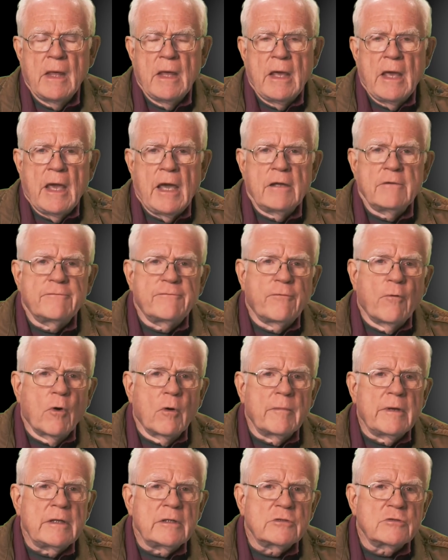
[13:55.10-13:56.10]
and
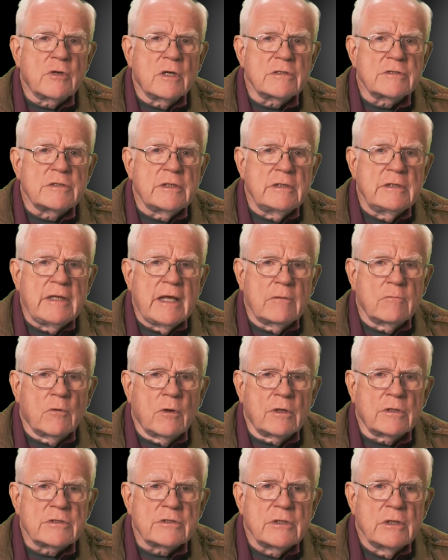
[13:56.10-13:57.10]
forming trusted
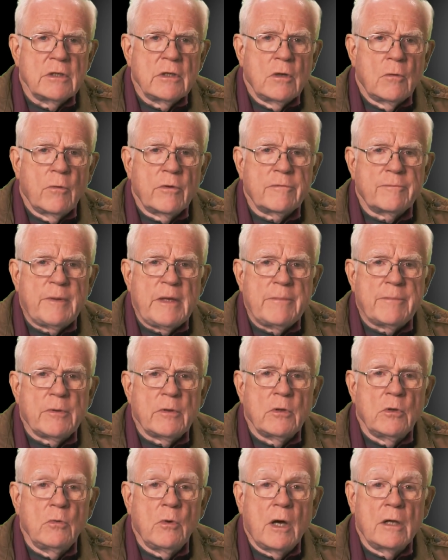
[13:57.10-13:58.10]
networks with
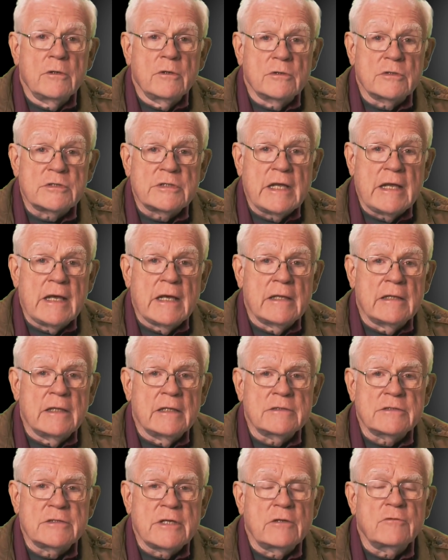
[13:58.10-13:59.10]
people who understand
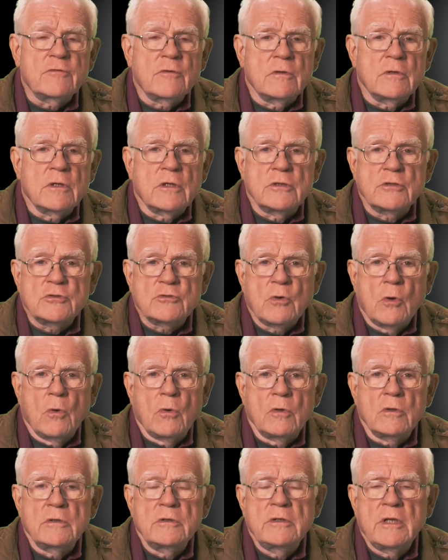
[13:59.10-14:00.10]
that central
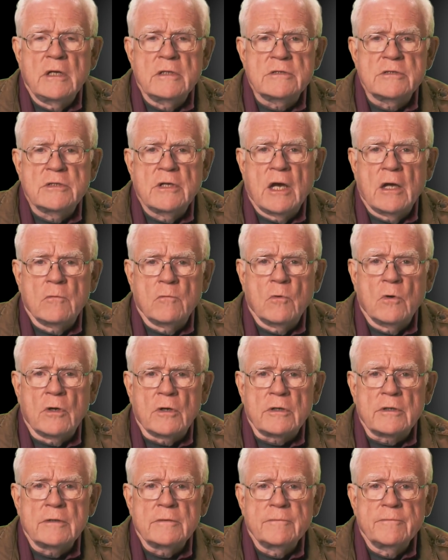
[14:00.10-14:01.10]
control does not work.